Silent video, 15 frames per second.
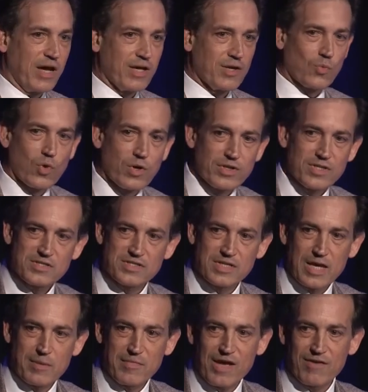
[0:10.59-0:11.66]
by an award that's
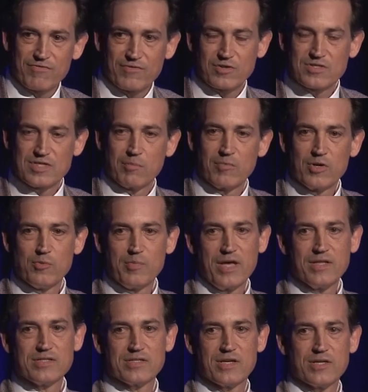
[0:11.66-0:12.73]
named after someone who
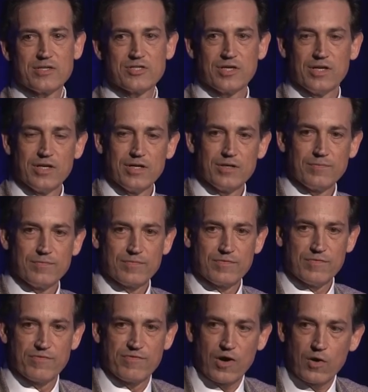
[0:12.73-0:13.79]
made such a
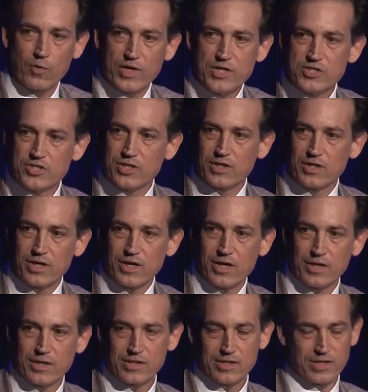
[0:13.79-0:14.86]
far-reaching
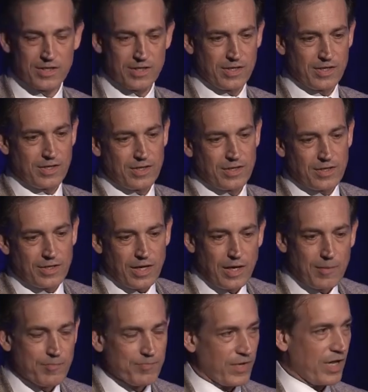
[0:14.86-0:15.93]
and,
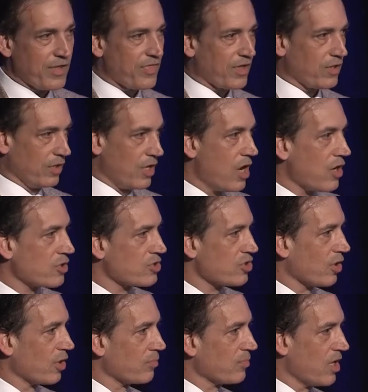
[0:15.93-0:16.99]
um, I think,
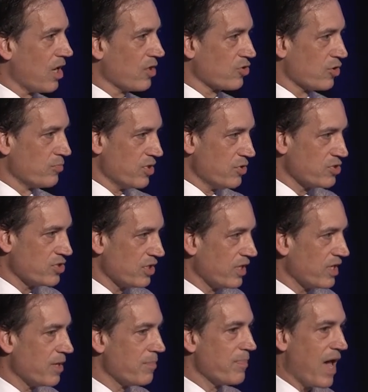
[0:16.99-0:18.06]
long-term contribution
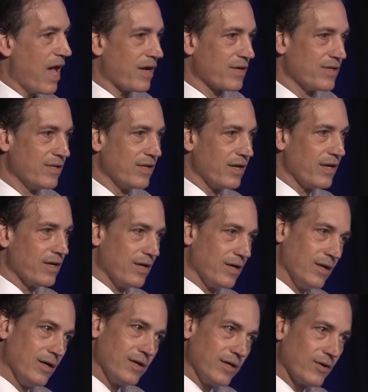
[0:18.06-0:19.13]
and impact in the
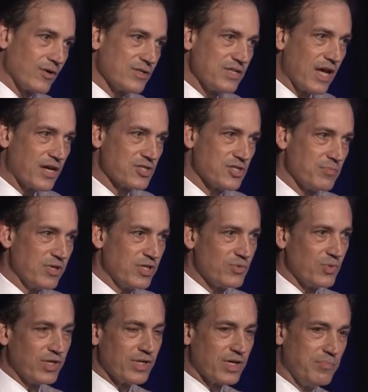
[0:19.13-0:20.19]
uh, intersection
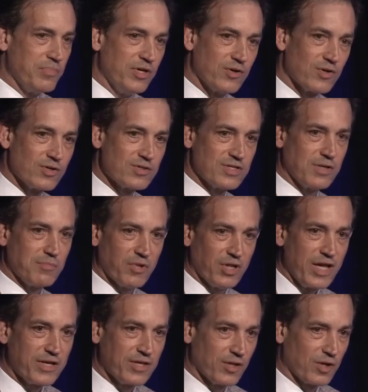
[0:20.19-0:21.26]
between computers and
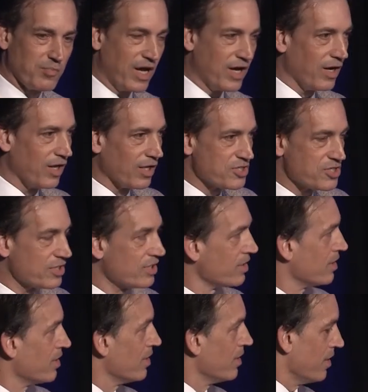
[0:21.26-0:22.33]
molecular biology.
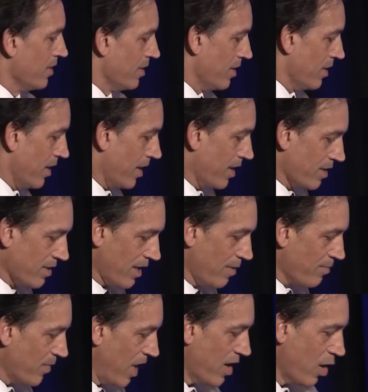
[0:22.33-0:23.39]
And
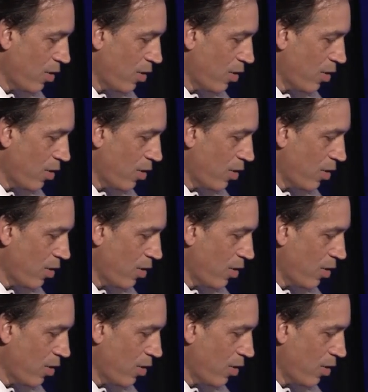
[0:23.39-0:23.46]
um, I